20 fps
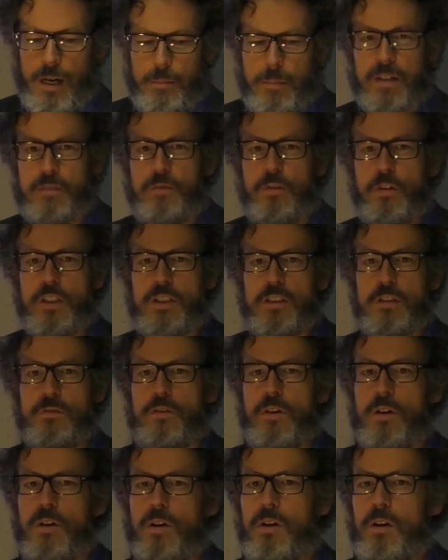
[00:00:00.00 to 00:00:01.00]
But first of
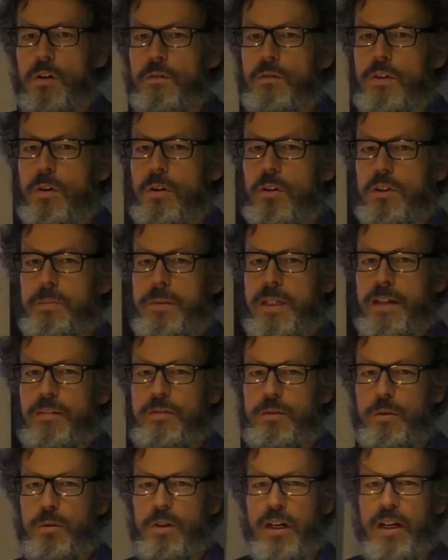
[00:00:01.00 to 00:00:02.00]
all, of course, we
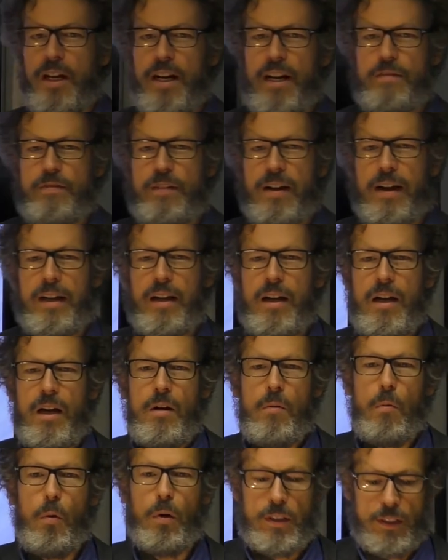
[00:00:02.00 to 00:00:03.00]
have to clarify
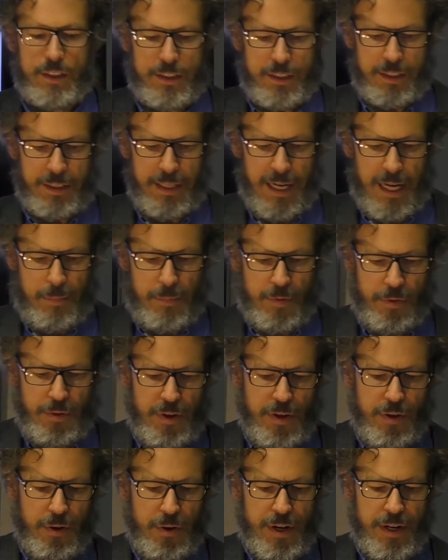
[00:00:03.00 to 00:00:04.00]
what is game
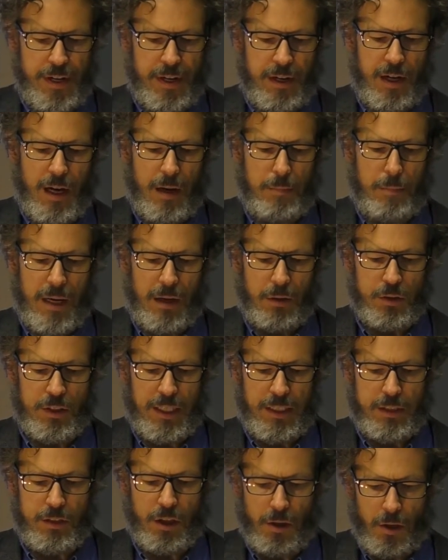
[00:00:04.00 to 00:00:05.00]
theory about
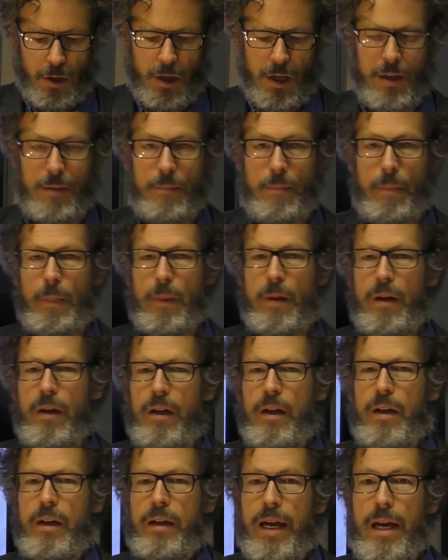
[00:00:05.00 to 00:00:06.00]
at all.
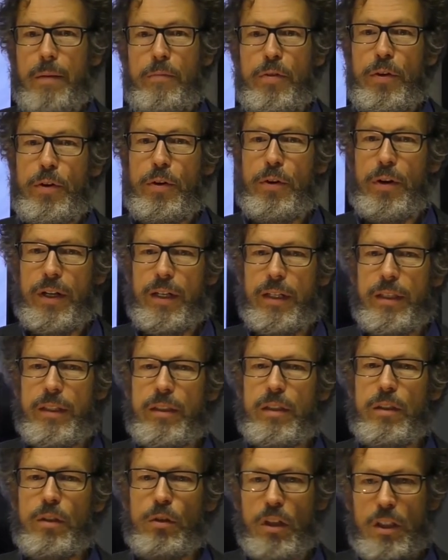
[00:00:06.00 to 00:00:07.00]
Game theory
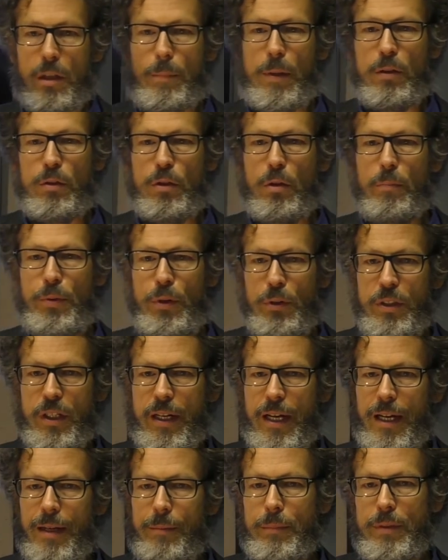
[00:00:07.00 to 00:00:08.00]
is not about computer
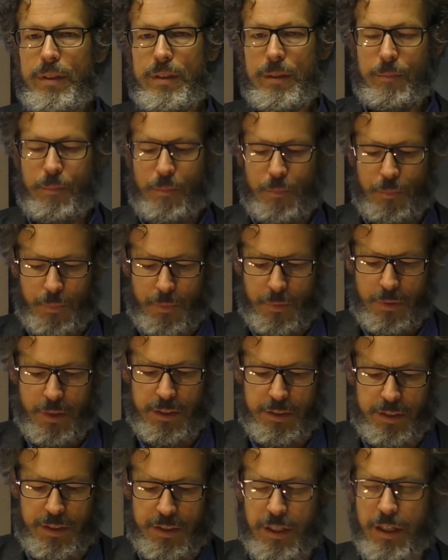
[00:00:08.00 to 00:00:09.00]
games.
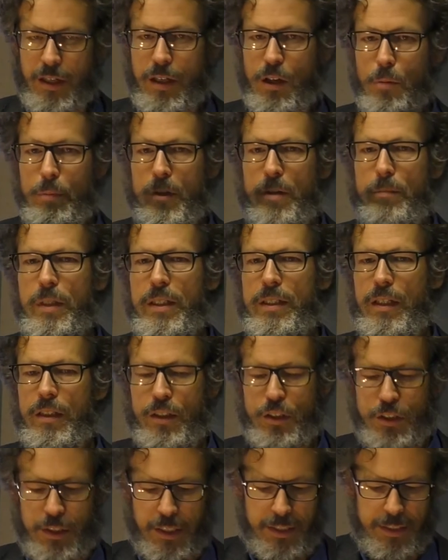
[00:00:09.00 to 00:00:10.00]
This is a common
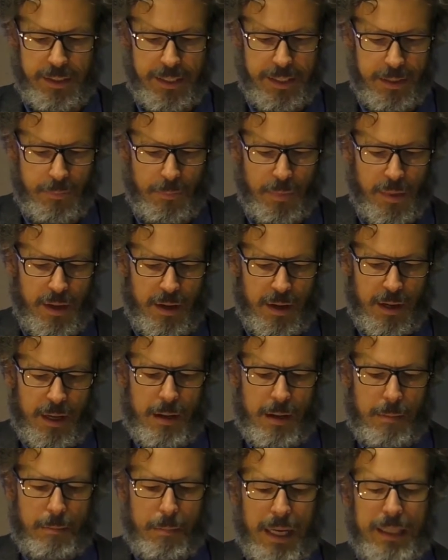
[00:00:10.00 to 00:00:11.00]
misunderstanding.
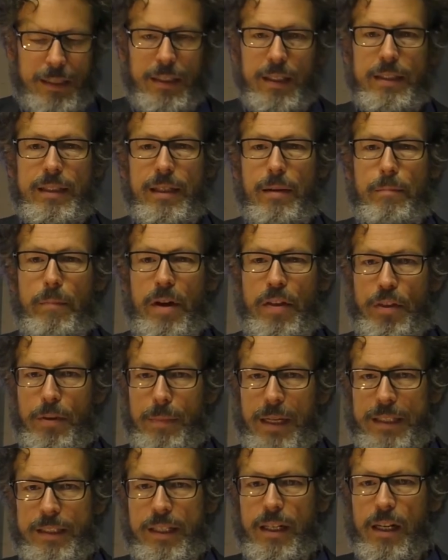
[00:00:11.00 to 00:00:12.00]
But it's a
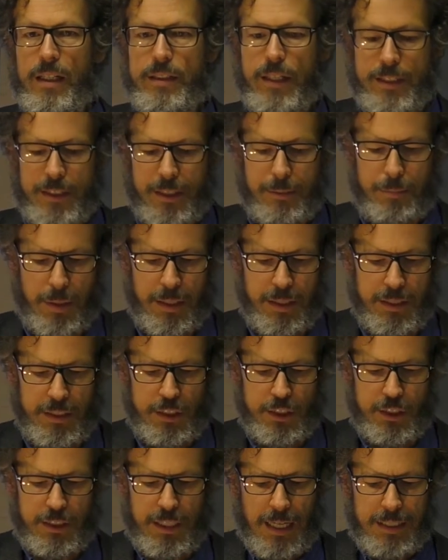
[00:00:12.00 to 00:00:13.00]
mathematical discipline
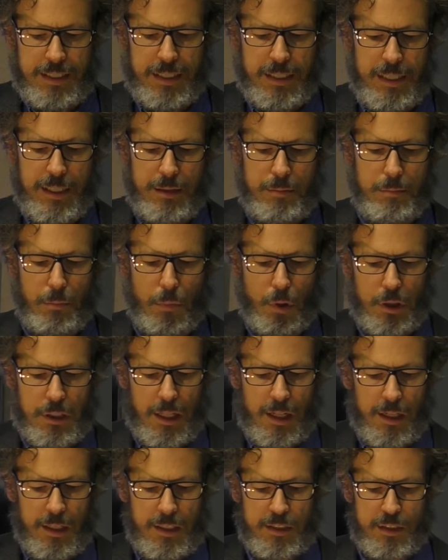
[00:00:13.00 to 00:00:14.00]
studying
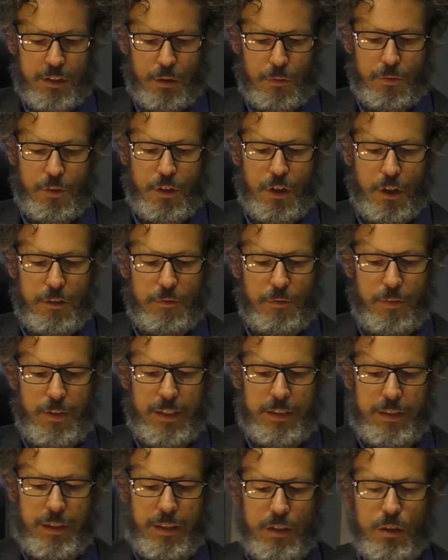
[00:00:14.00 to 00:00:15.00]
models of
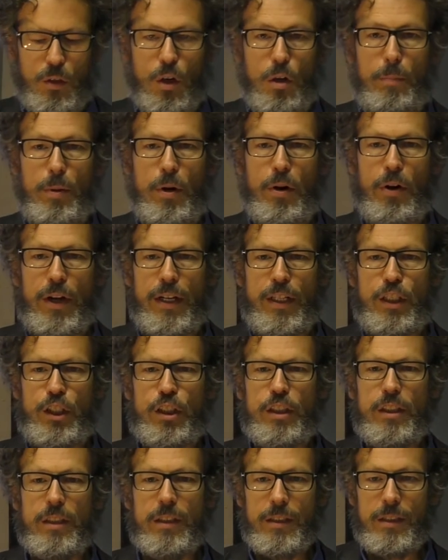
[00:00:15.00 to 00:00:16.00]
conflict and
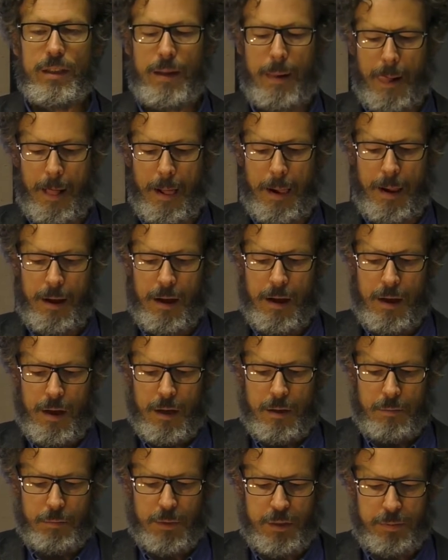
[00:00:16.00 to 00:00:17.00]
cooperation
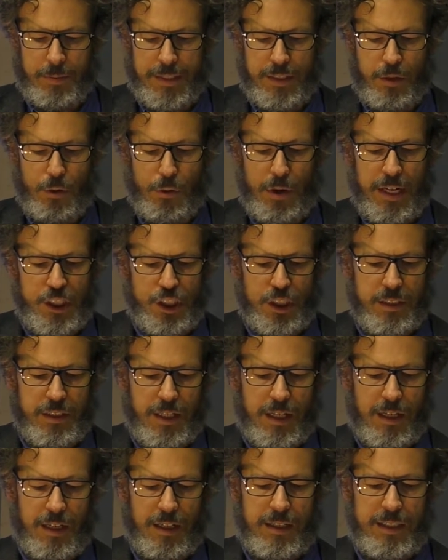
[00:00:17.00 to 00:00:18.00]
between
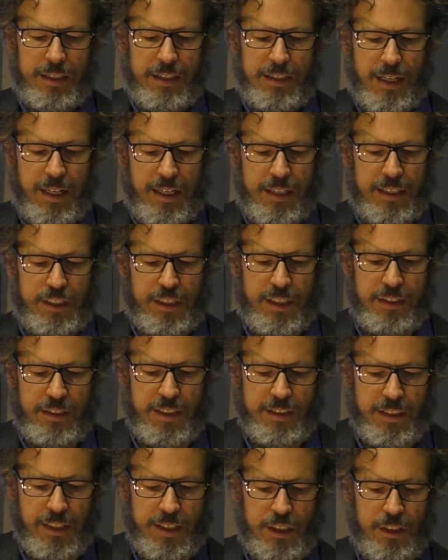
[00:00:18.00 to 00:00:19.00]
rational, intelligent
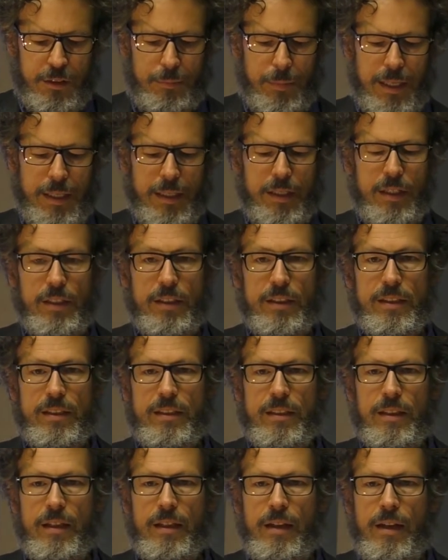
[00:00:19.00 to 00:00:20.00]
decision
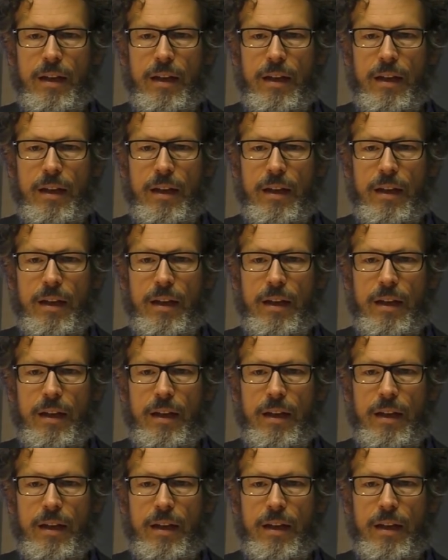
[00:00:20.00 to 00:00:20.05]
makers